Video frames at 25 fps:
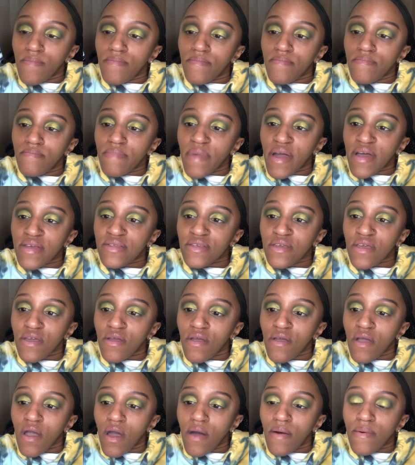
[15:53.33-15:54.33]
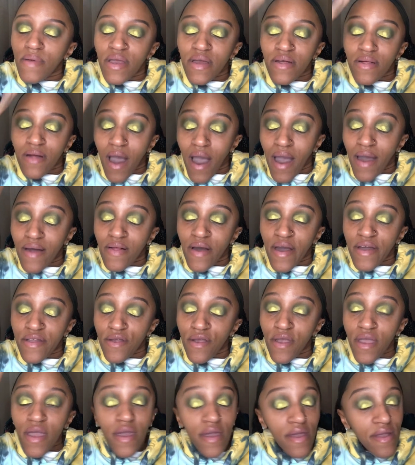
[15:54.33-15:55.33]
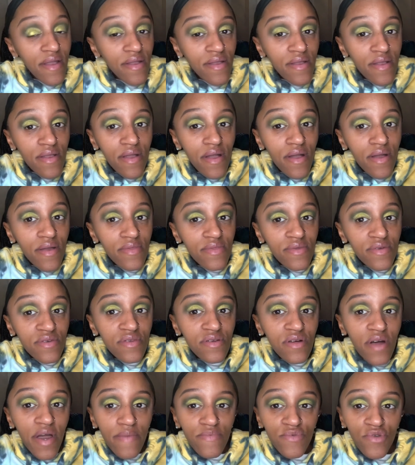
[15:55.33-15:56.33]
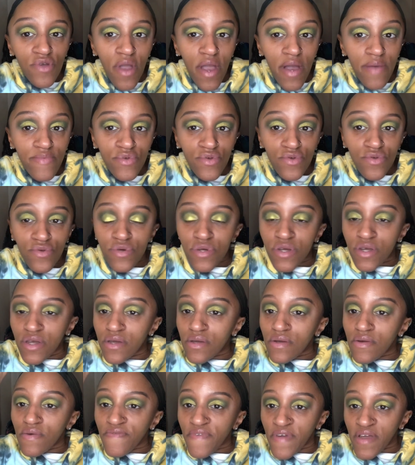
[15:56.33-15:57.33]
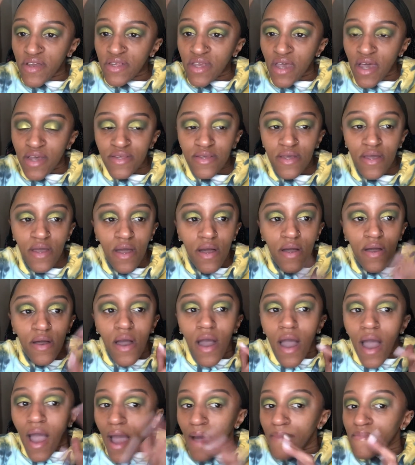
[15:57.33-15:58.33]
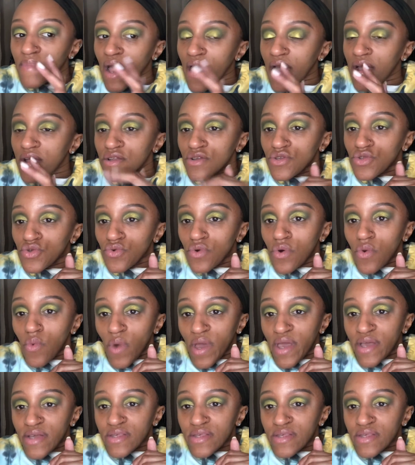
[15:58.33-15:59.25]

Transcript: mascara. Eyeliner, and these claims are absolutely fantastic. I'm not gonna do a wing